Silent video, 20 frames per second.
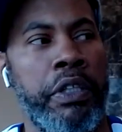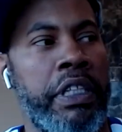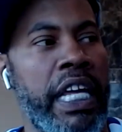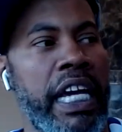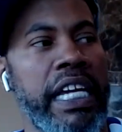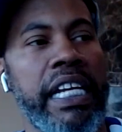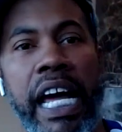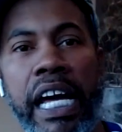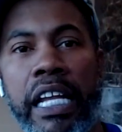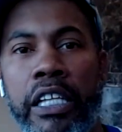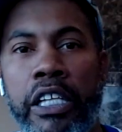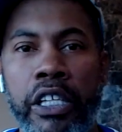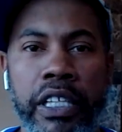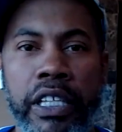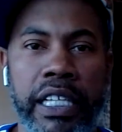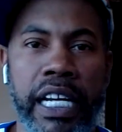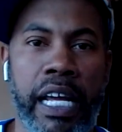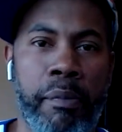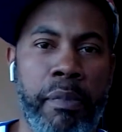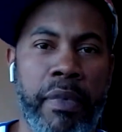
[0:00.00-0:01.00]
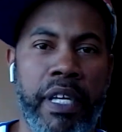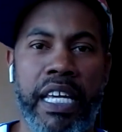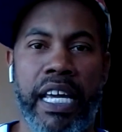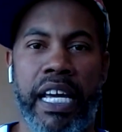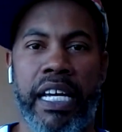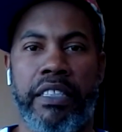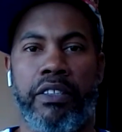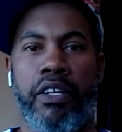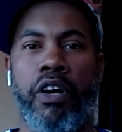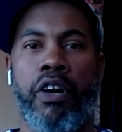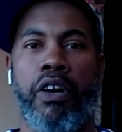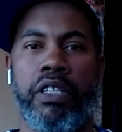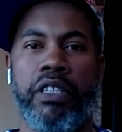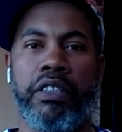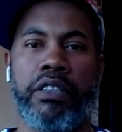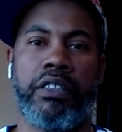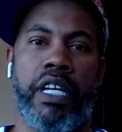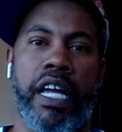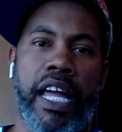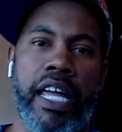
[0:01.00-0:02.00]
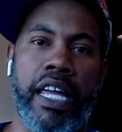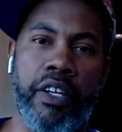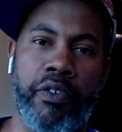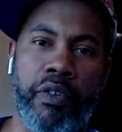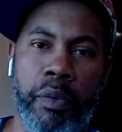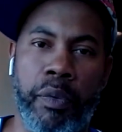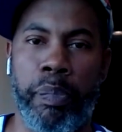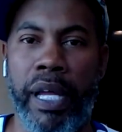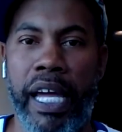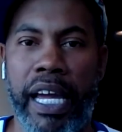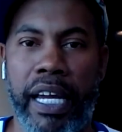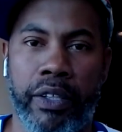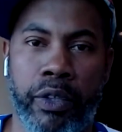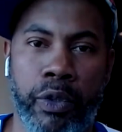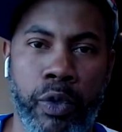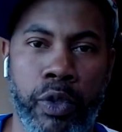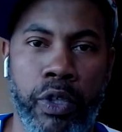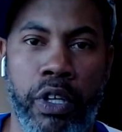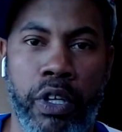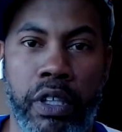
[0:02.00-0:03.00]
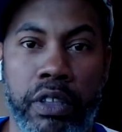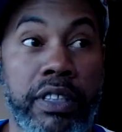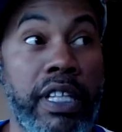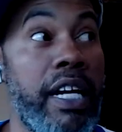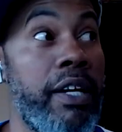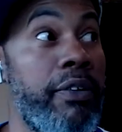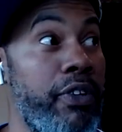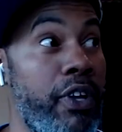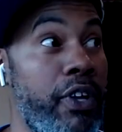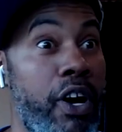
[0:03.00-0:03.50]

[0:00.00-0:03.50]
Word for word: they not looking at me as, oh, this the angry black dude all the time.